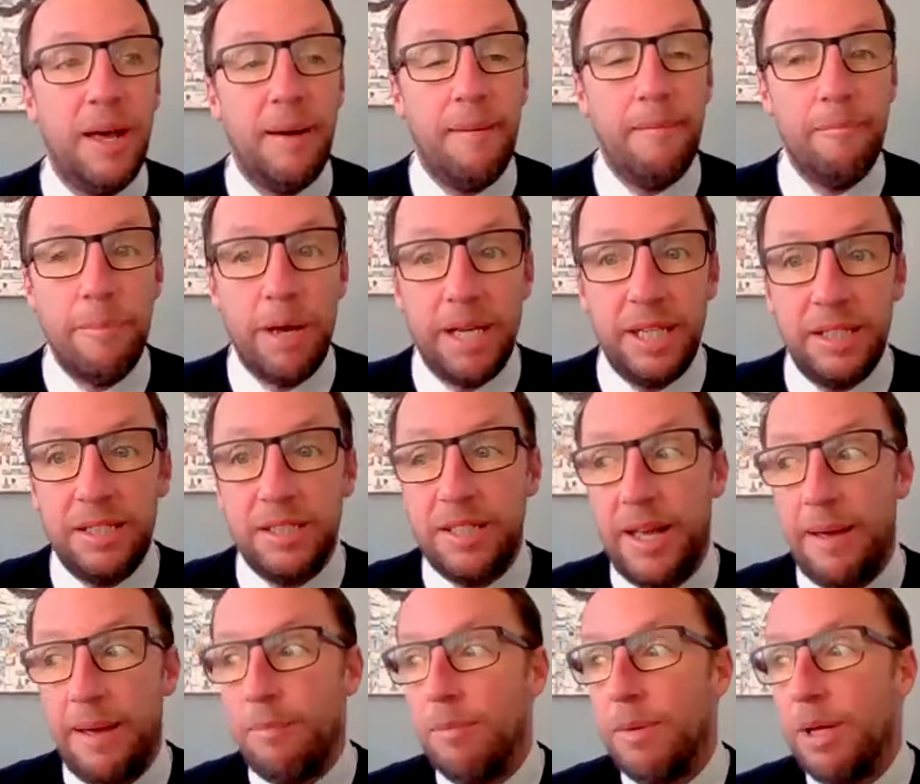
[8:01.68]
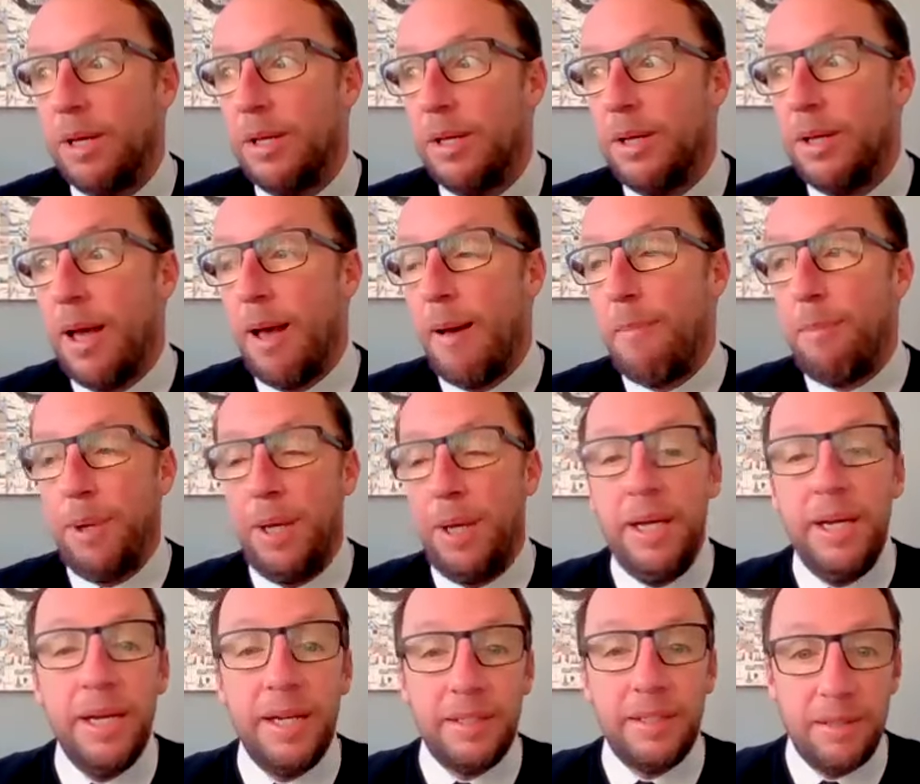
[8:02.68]
and makes them
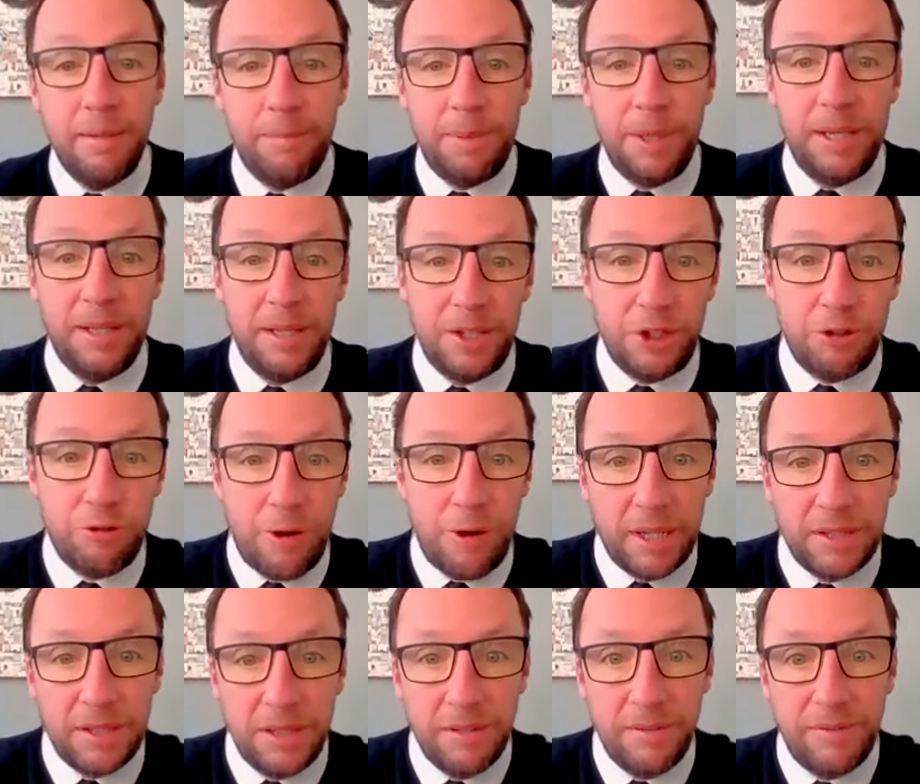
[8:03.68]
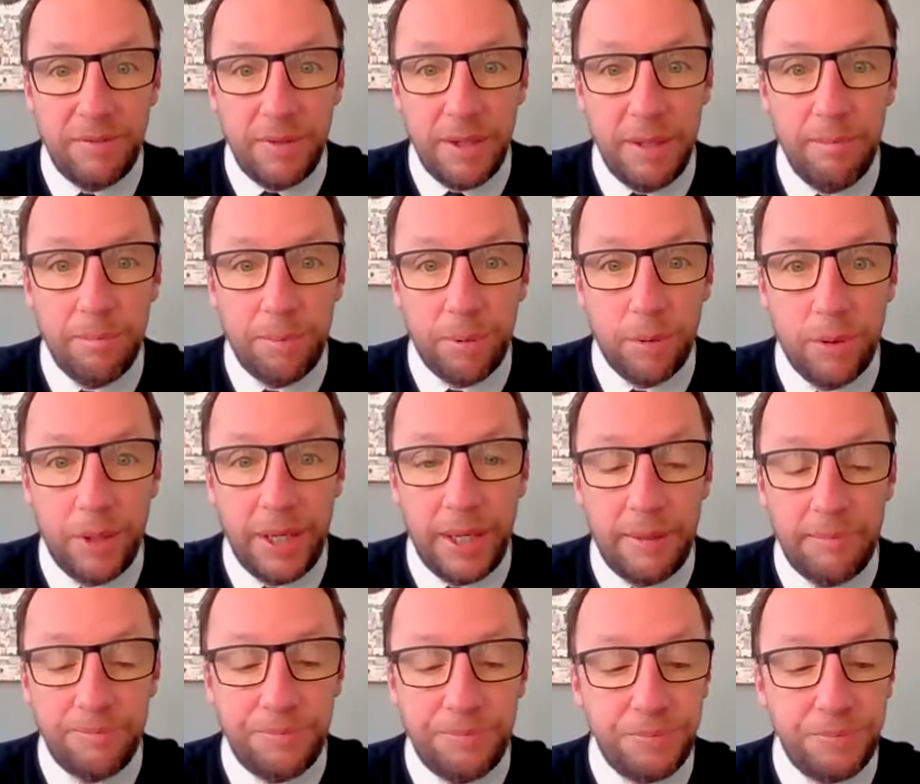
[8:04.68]
appear to be an attractive employer.